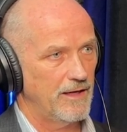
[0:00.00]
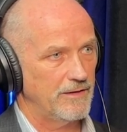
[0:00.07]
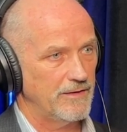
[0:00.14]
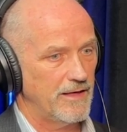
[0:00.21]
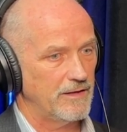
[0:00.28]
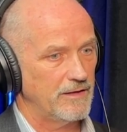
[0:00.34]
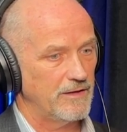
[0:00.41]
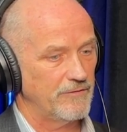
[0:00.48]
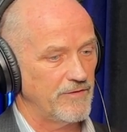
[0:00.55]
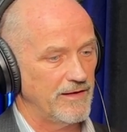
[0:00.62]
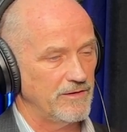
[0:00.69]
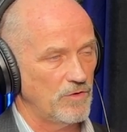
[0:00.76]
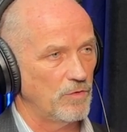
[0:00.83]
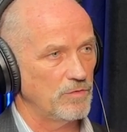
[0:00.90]
And then if
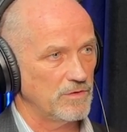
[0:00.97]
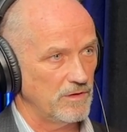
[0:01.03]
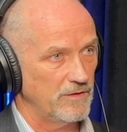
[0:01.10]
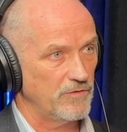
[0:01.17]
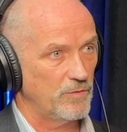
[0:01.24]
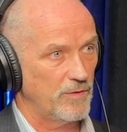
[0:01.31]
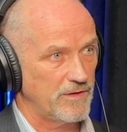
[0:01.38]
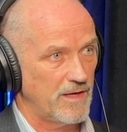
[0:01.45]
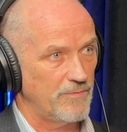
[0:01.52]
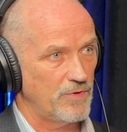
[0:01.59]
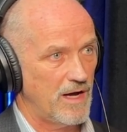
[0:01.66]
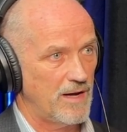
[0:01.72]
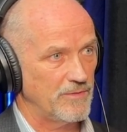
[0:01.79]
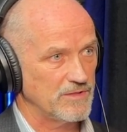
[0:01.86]
they don't deliver what they
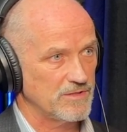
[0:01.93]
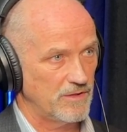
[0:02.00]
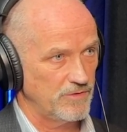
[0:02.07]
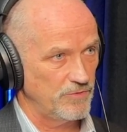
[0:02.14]
promise,